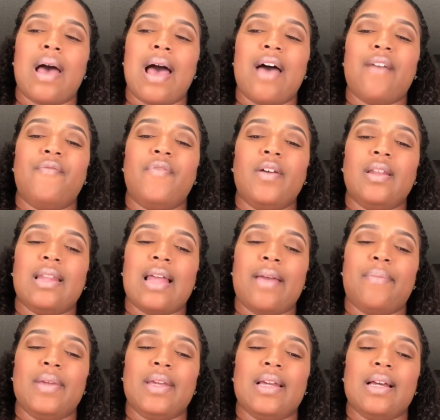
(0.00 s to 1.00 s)
I feel
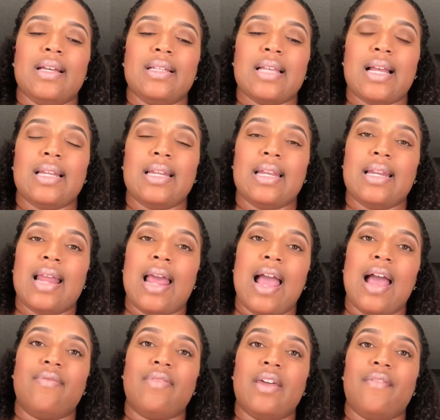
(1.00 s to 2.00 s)
like because I didn't
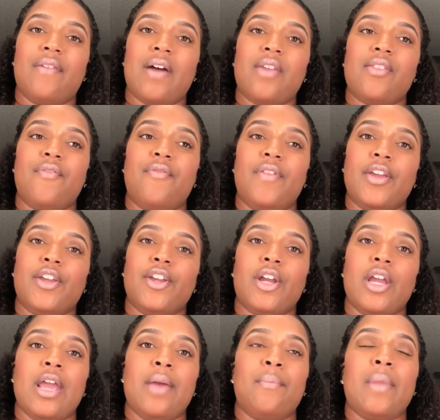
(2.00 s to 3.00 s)
have that father figure
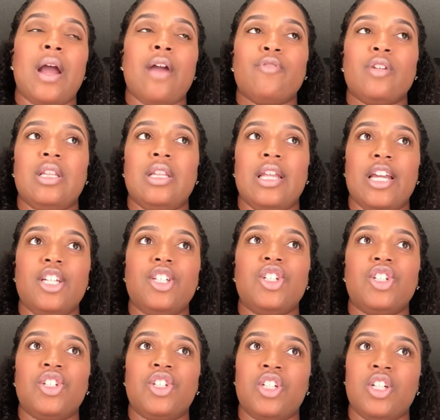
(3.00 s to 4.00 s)
in my
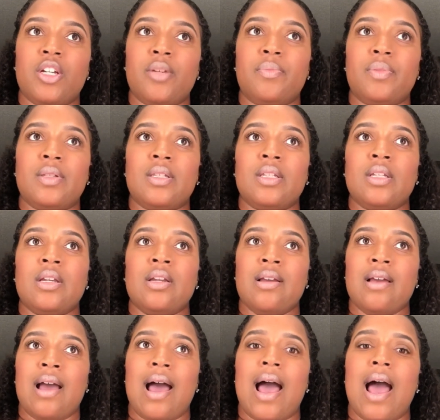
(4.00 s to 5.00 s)
relationships,
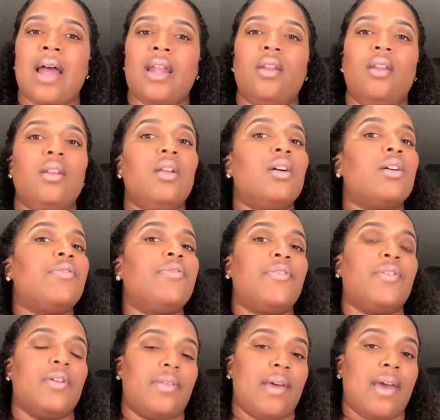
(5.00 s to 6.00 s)
I look
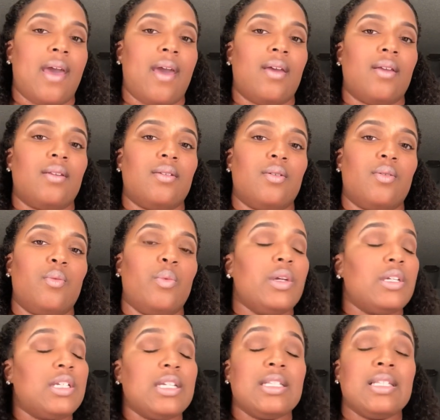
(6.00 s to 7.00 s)
for that,
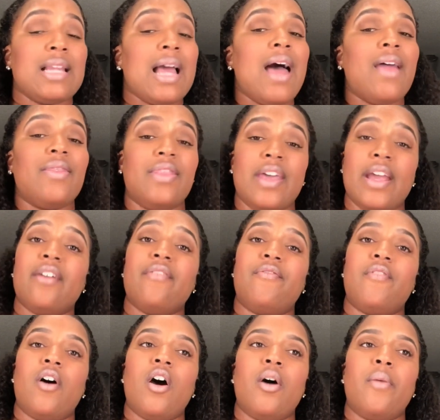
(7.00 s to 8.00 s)
which is not their
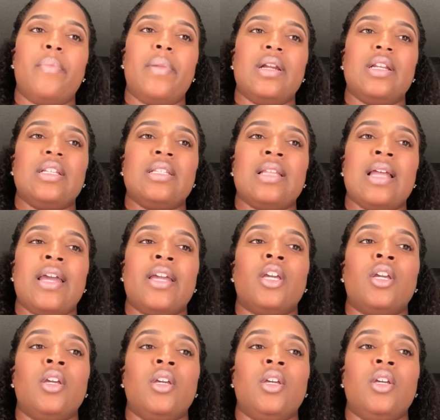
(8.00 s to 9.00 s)
fault, but it's like
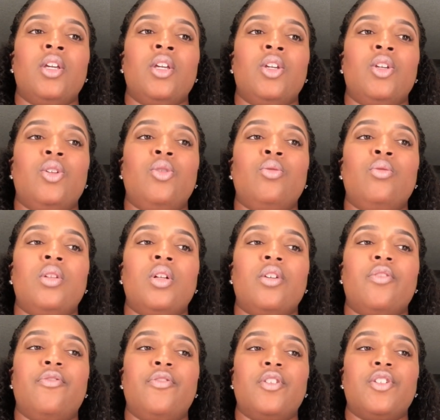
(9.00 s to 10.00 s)
you
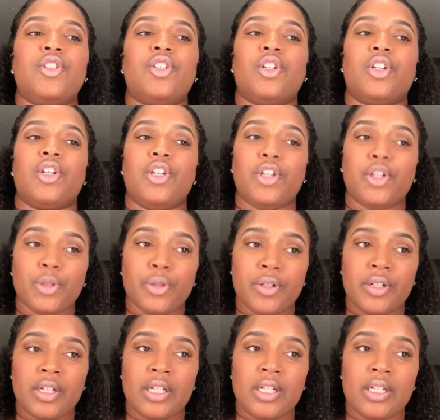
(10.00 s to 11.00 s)
look for
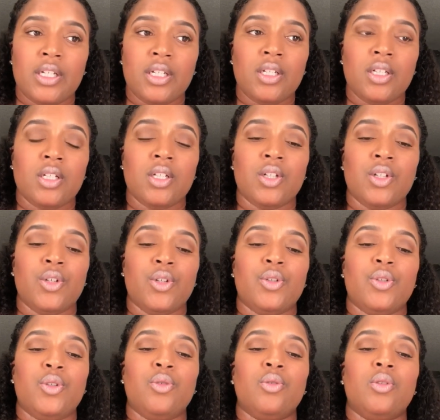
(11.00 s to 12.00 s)
security,
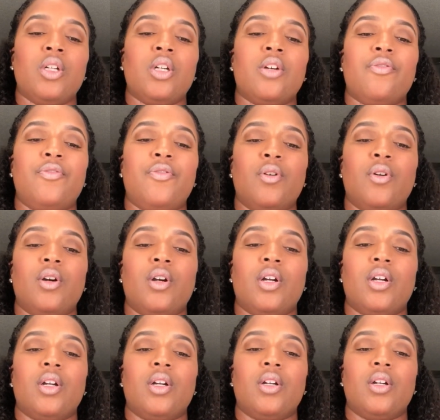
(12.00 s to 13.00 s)
you look
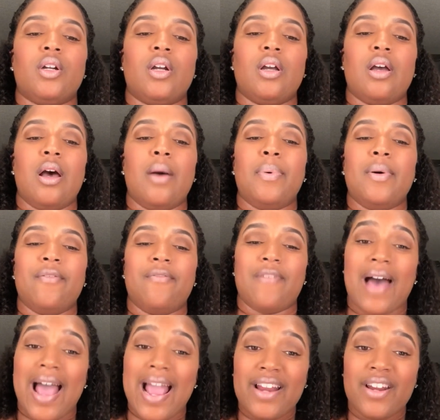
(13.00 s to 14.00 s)
for a
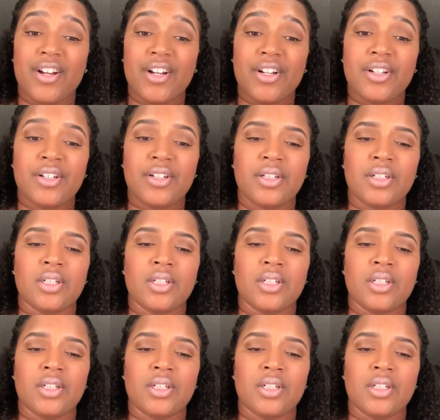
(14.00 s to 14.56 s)
provider,